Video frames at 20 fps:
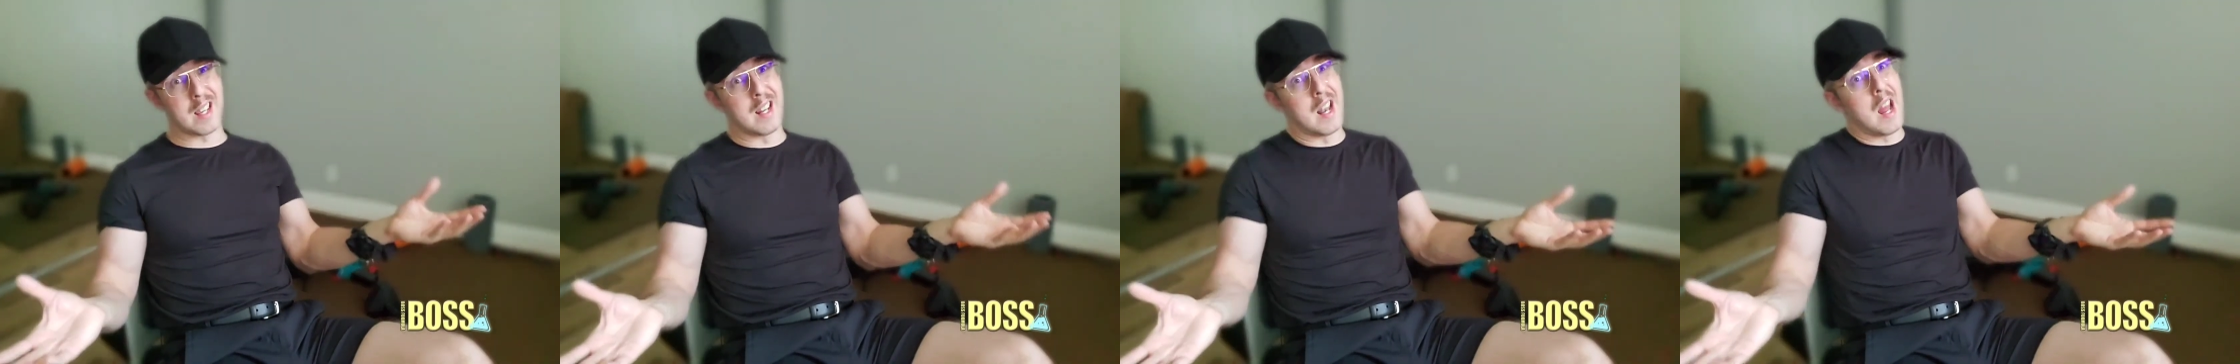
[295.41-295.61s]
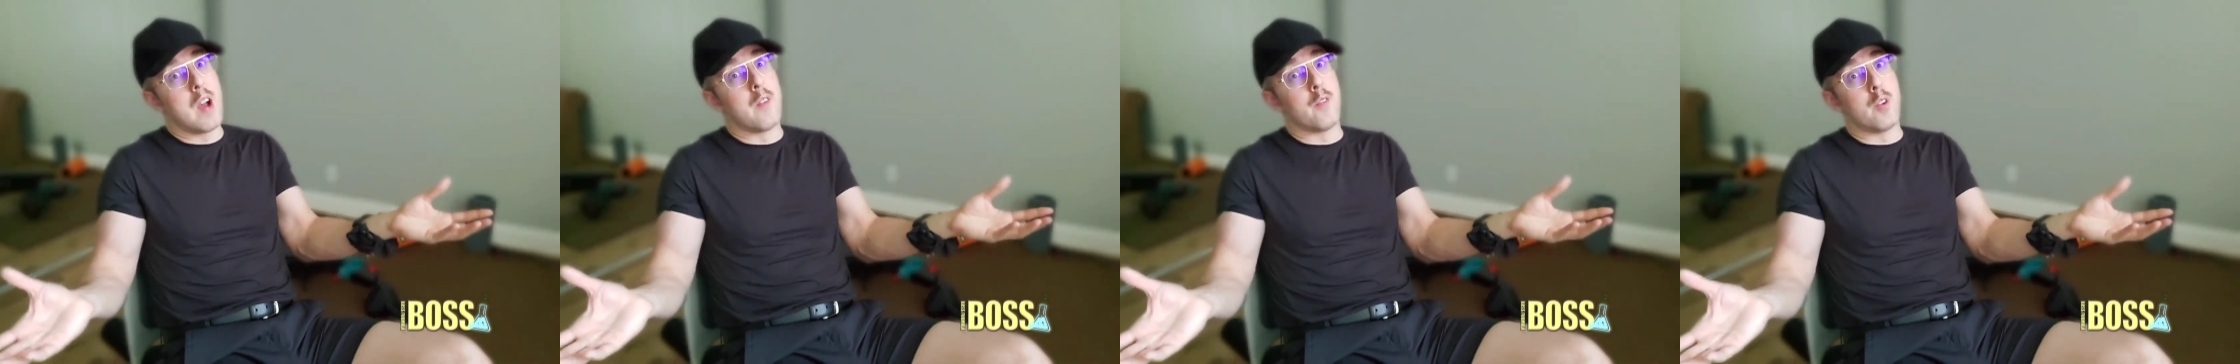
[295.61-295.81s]

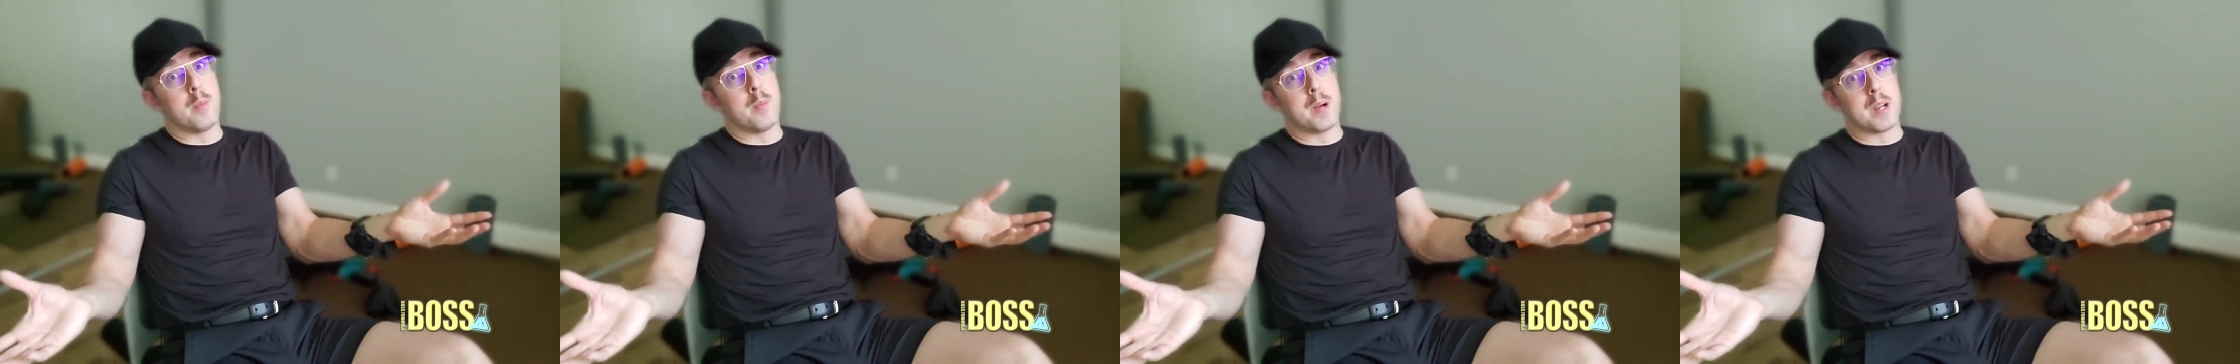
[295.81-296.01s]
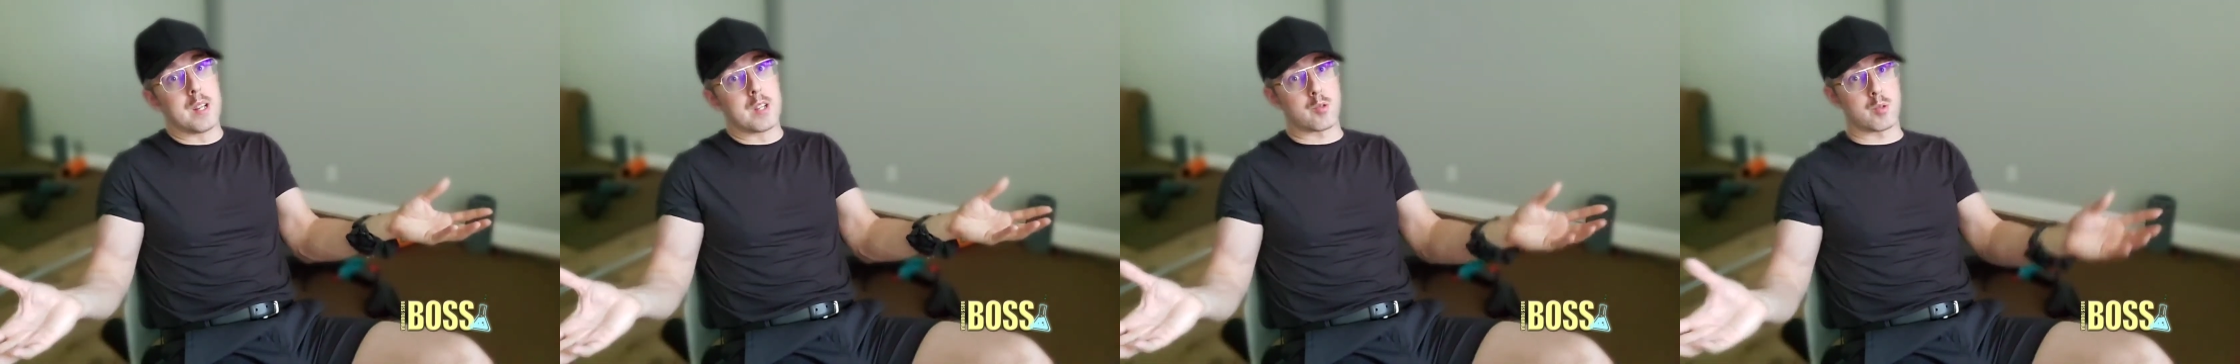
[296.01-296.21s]

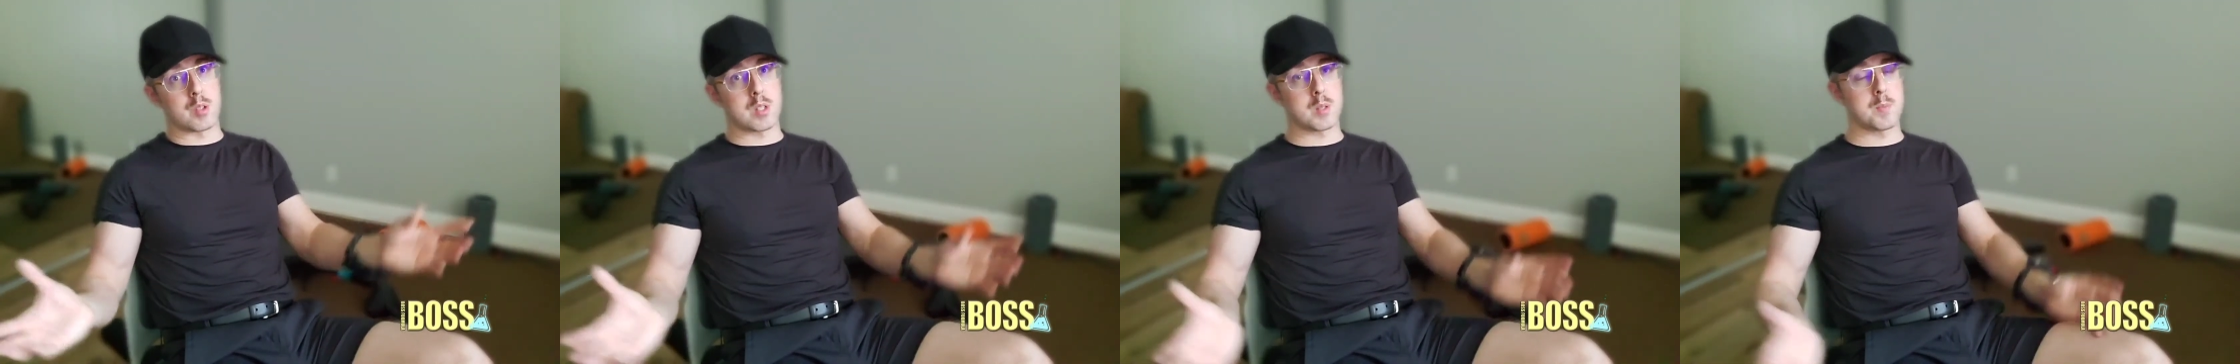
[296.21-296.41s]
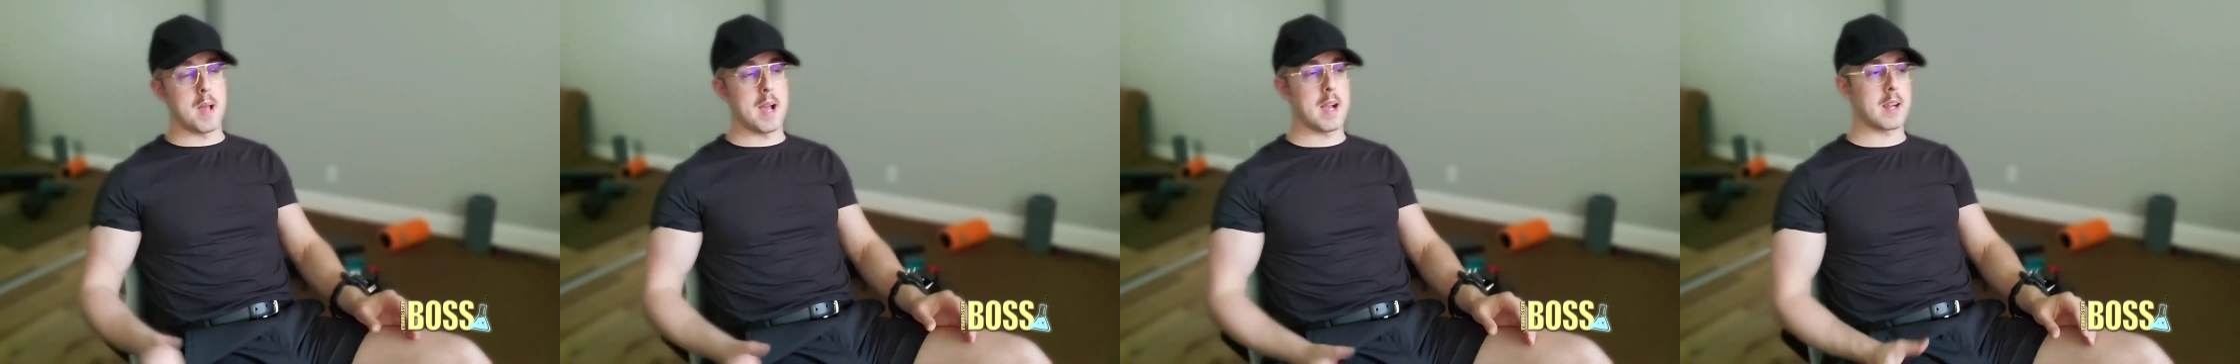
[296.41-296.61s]
everybody's
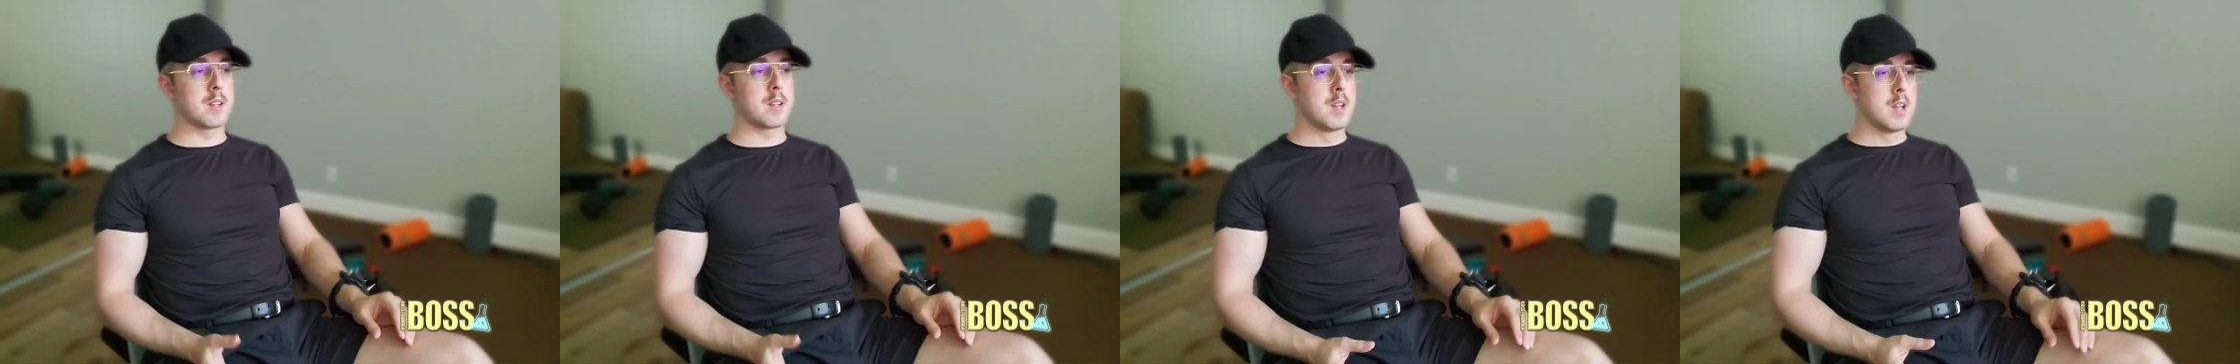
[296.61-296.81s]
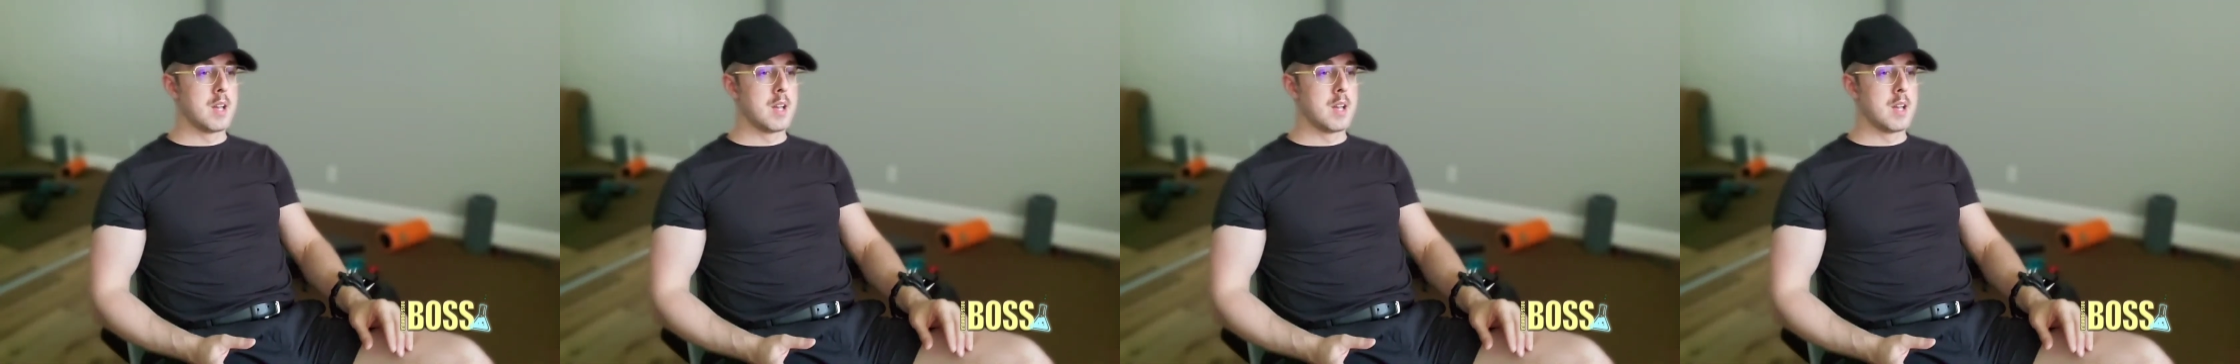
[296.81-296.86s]
respect.